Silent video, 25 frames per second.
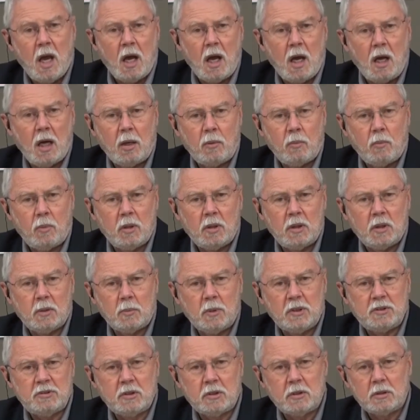
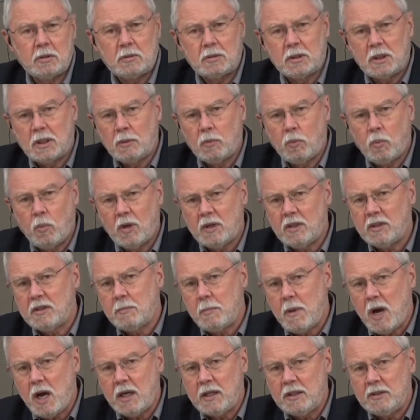was there one of the
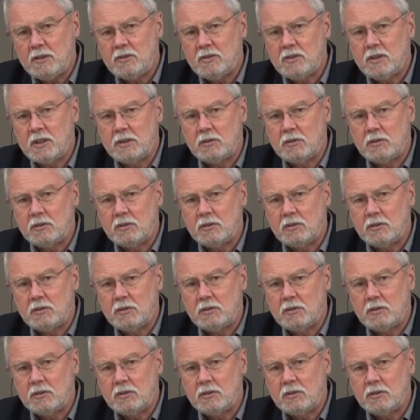mines